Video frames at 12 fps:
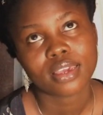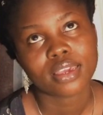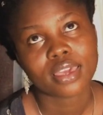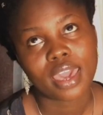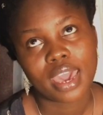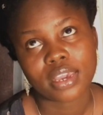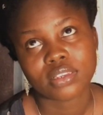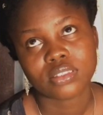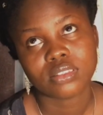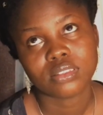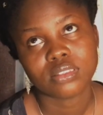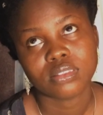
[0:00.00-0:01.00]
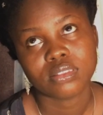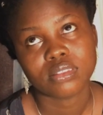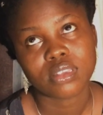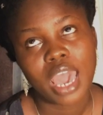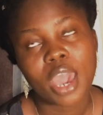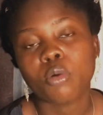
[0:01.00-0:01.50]
Guys,
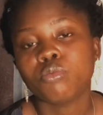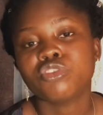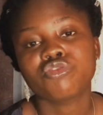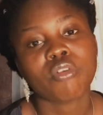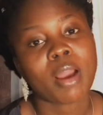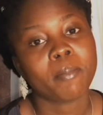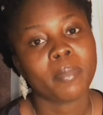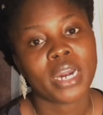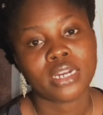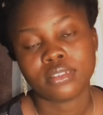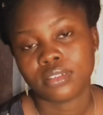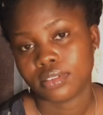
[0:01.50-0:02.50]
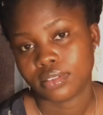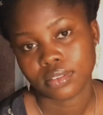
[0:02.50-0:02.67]
I almost ran mad,